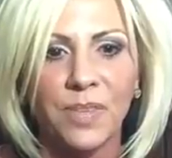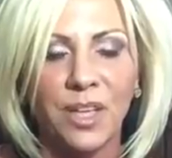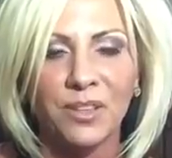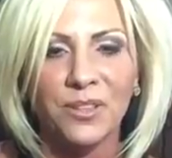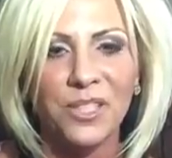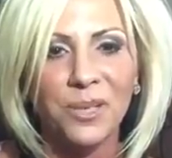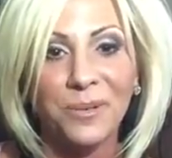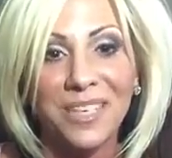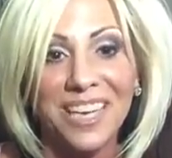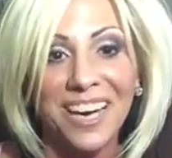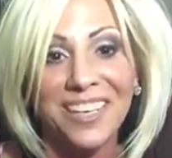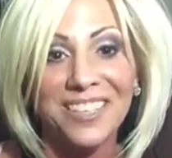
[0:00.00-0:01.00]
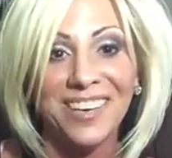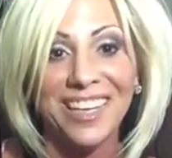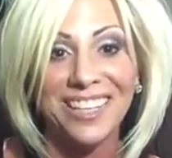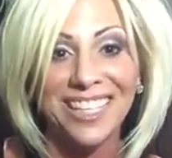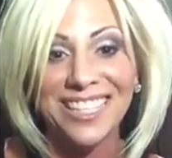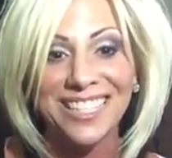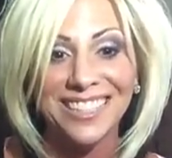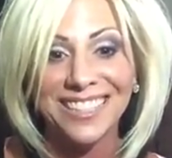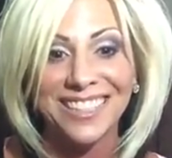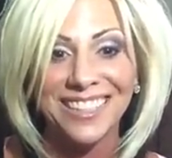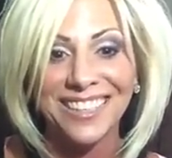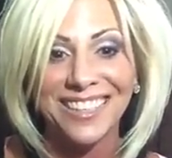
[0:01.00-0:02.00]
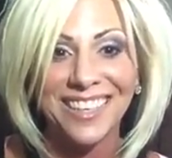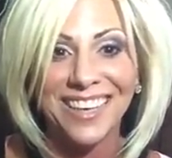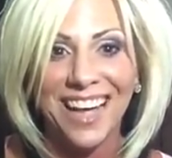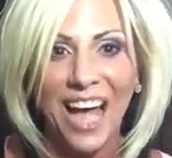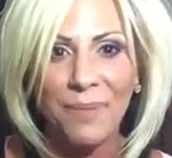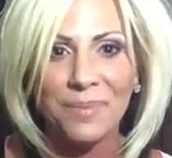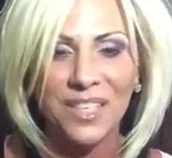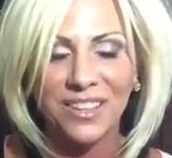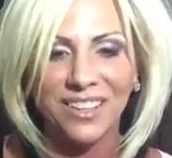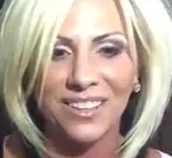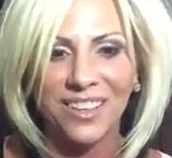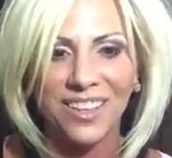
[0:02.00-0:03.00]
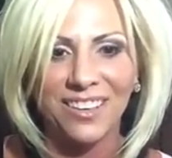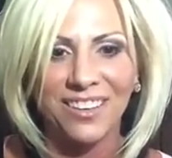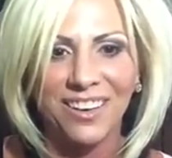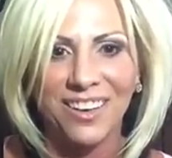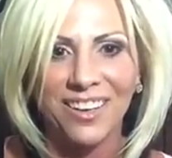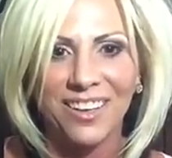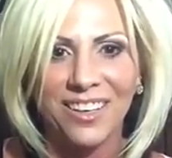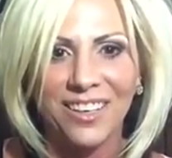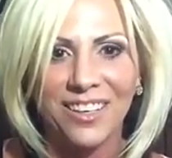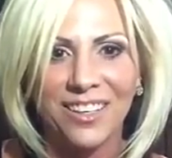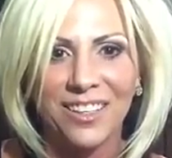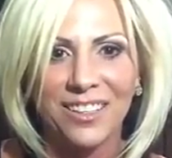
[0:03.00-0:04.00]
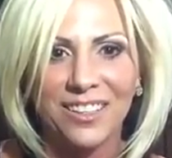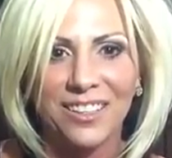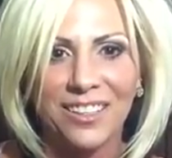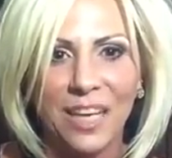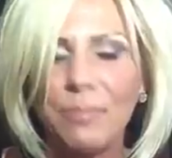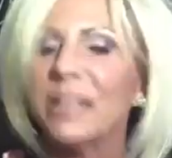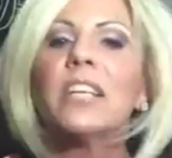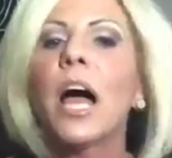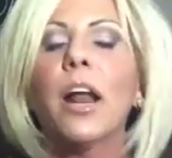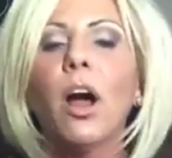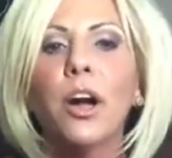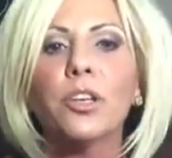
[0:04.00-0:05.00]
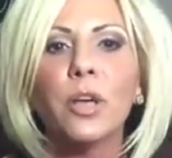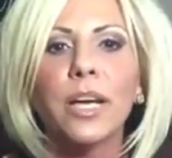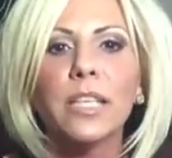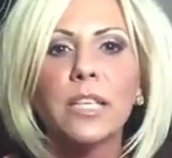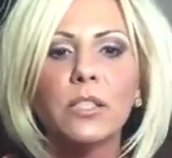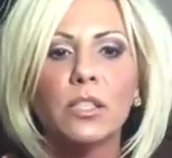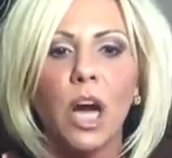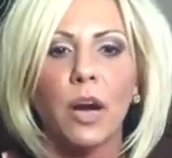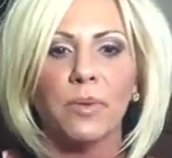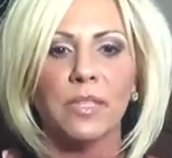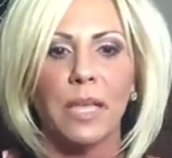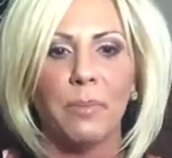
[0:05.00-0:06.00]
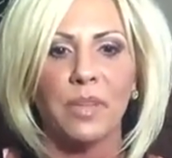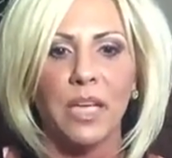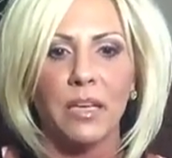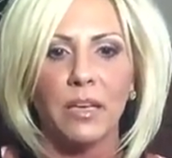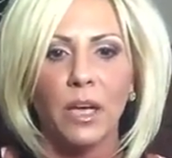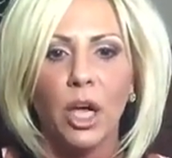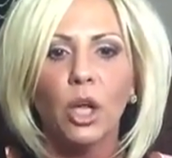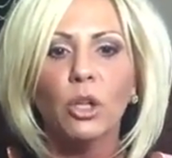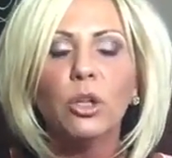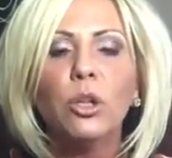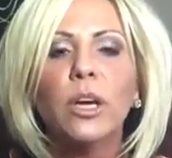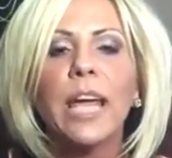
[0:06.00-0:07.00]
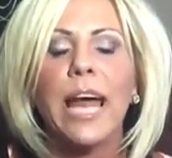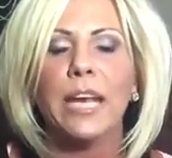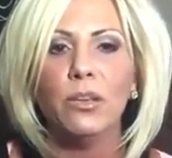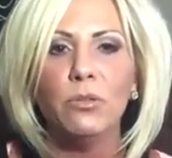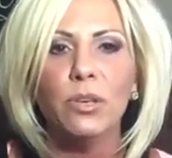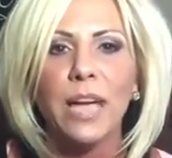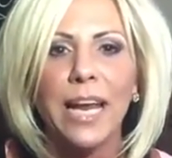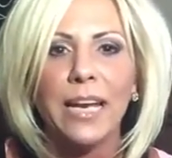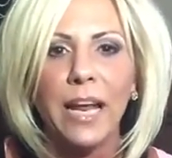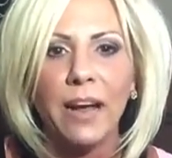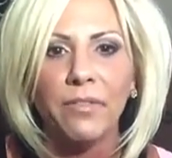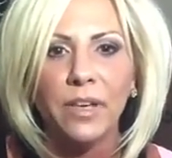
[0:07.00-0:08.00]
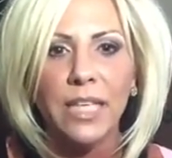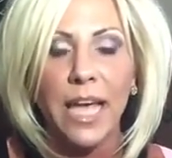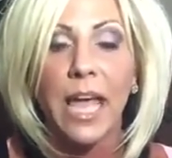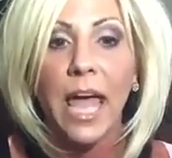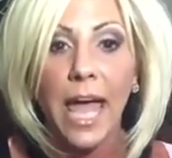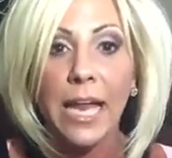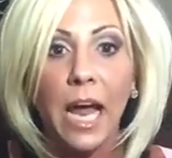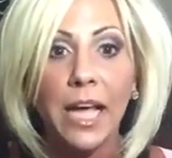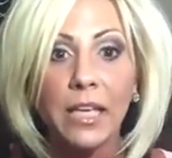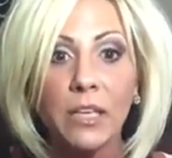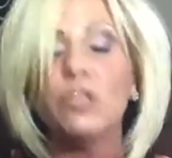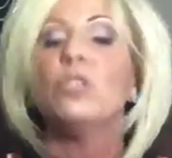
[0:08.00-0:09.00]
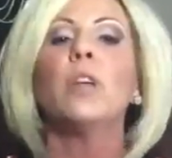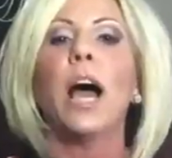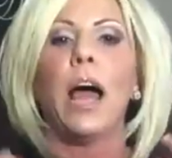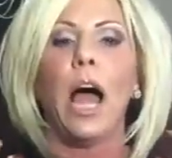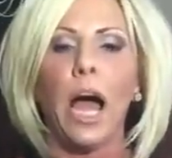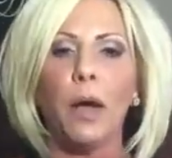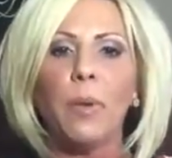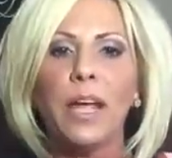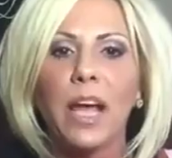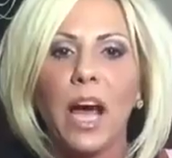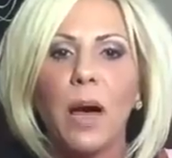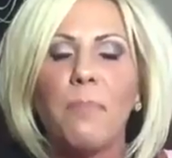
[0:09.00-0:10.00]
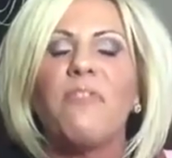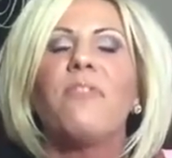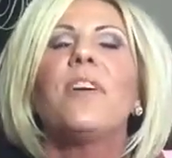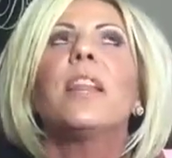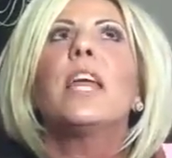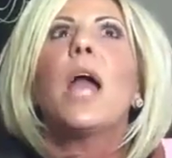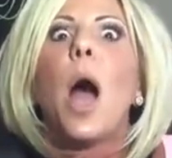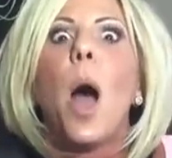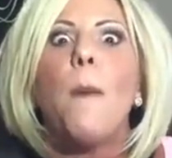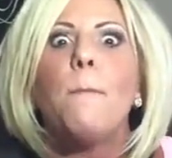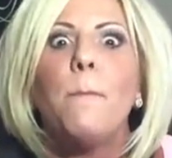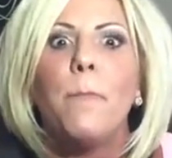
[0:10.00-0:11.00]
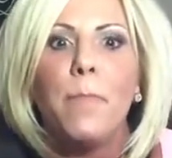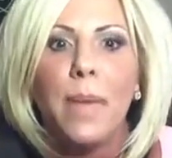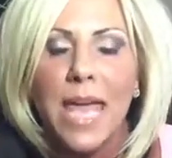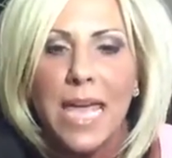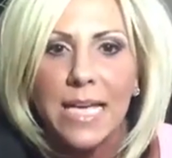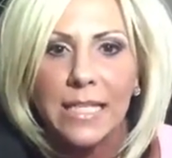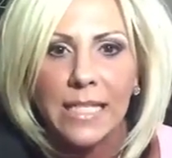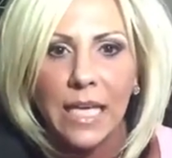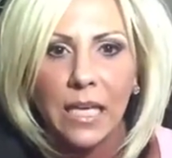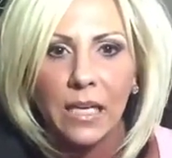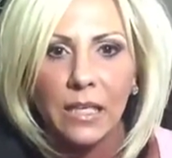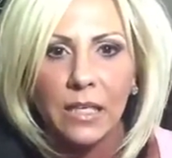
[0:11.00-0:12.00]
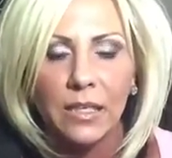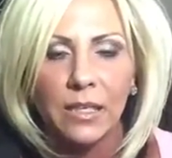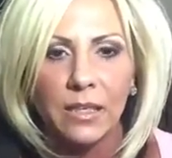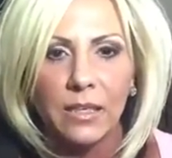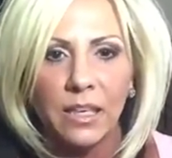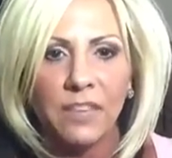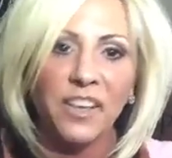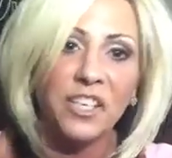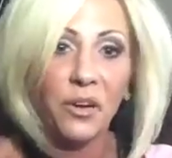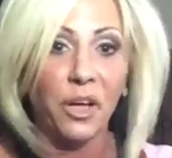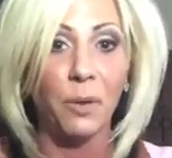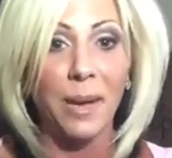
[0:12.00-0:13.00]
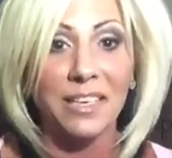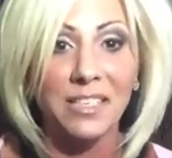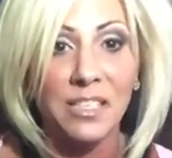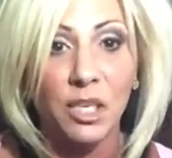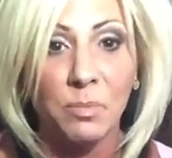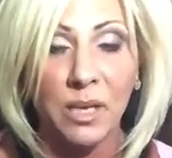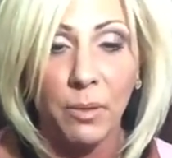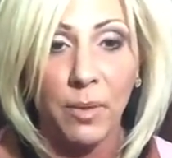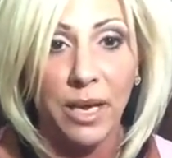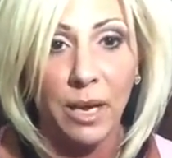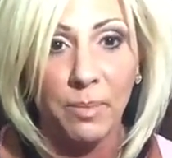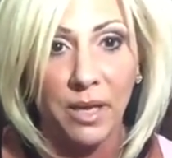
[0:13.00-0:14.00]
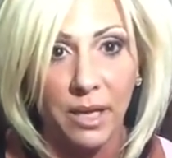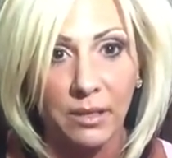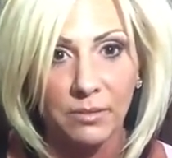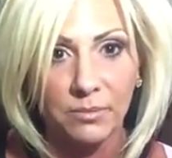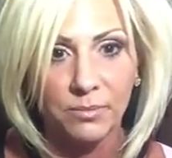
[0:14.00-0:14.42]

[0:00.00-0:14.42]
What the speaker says: Lucy, we talked about this. Absolutely. But not hard, you guys. And start with something. Look at it. You look at it every day. And I kid you not, I wake up feeling amazing. And if I don't, I go back to sleep and I wake up again.